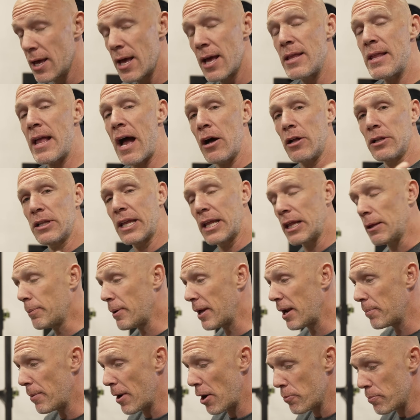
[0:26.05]
Now, a little bit
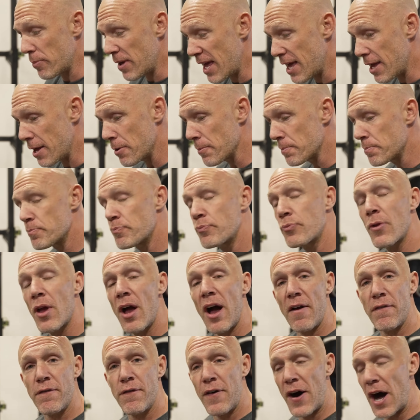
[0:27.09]
about me.
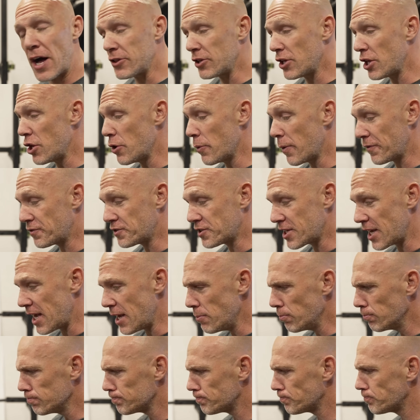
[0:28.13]
I fought in the UFC.